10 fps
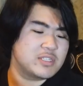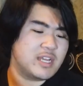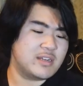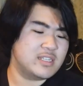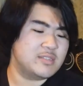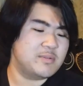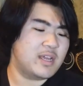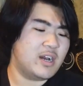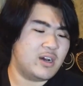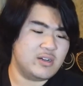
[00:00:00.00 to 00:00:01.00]
sound is
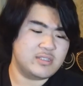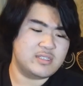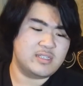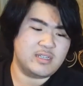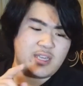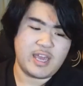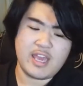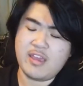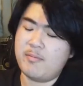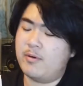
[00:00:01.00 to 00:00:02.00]
because the
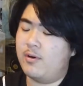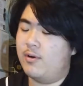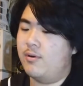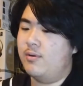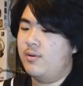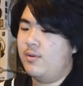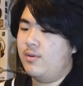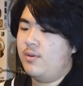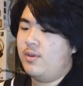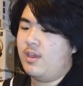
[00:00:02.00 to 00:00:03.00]
cable.
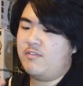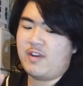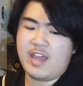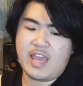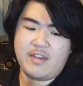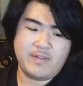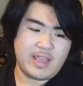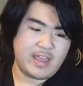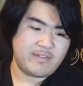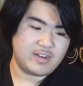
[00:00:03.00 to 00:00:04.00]
If I have
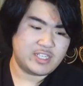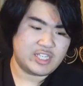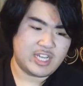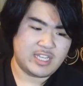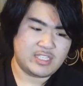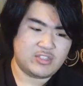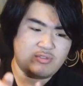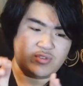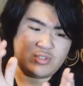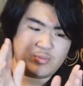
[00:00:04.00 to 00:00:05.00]
ever chance
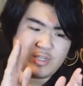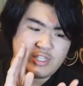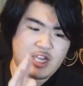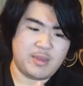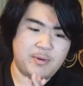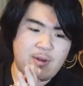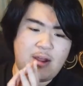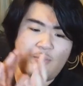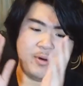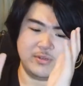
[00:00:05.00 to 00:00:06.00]
to switch cable,
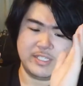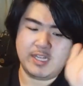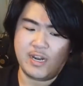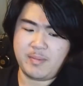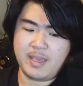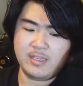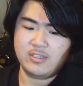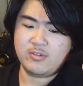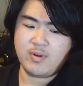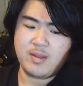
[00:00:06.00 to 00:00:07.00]
I'll post it on my
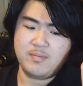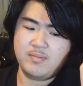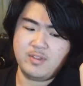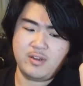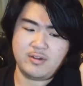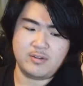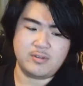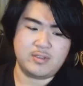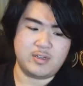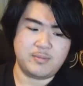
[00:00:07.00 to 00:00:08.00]
Instagram.
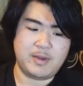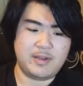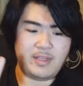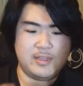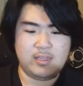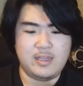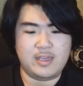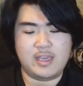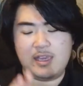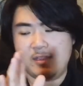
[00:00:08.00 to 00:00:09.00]
Talk about it
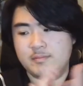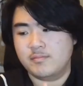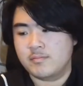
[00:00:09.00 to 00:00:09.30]
again.